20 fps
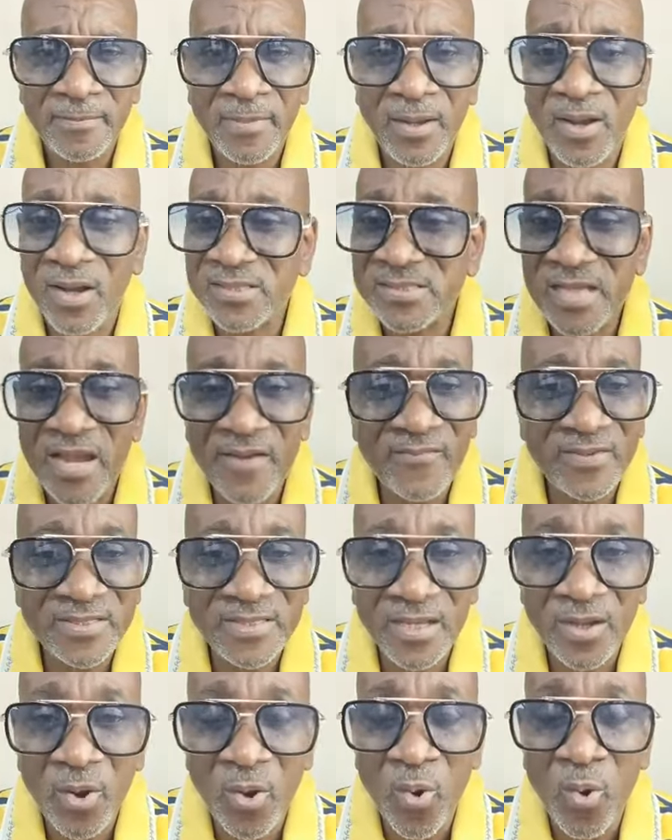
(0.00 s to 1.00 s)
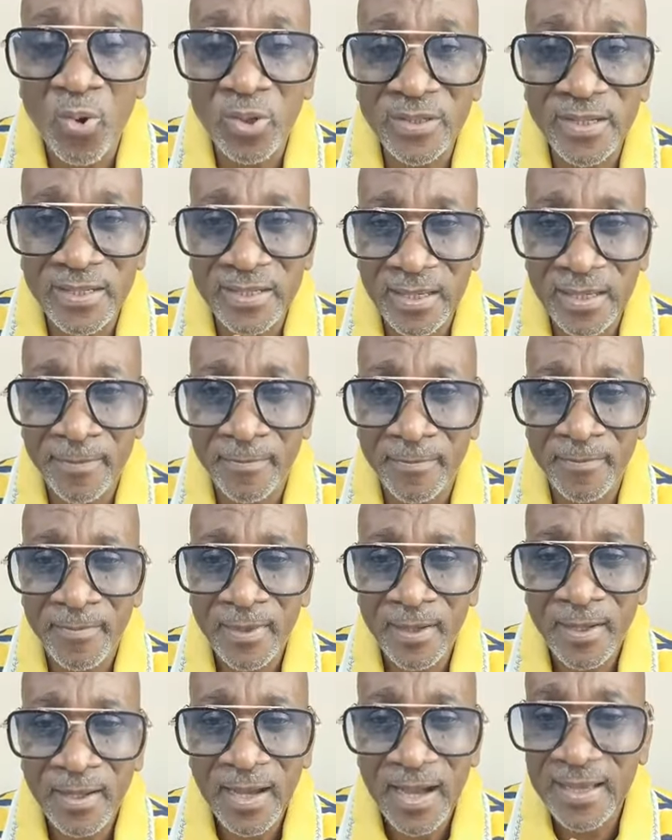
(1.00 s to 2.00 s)
because everything old in him
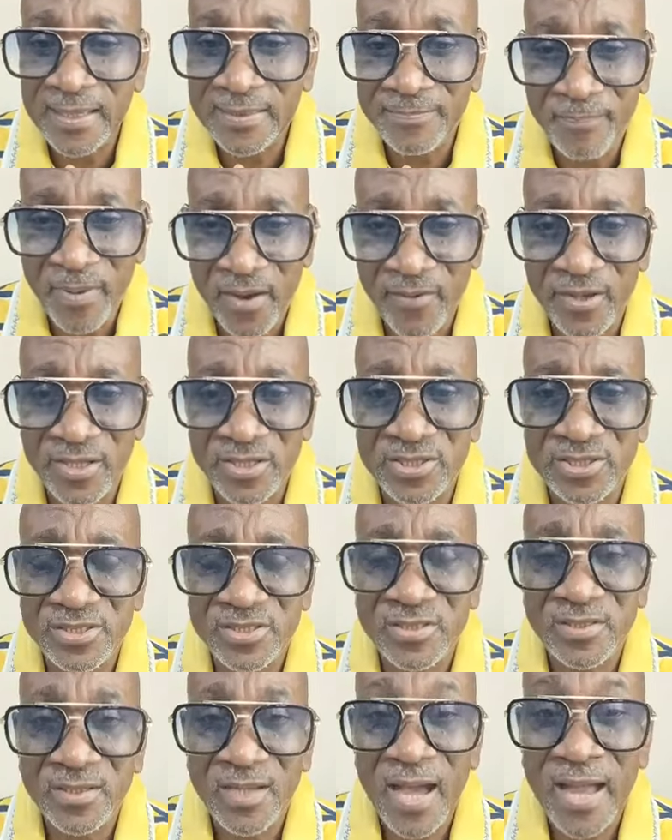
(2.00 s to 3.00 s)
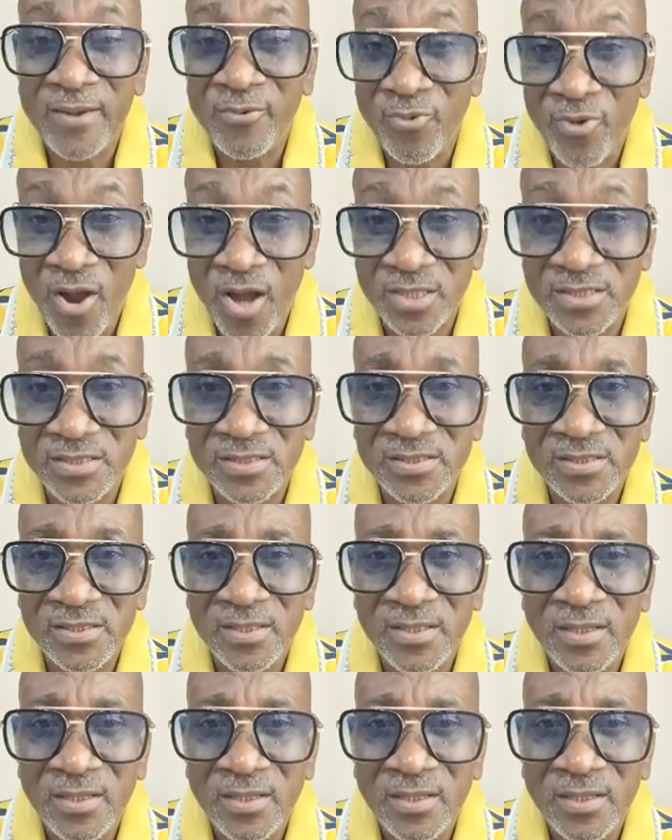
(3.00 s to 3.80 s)
had perished and rot.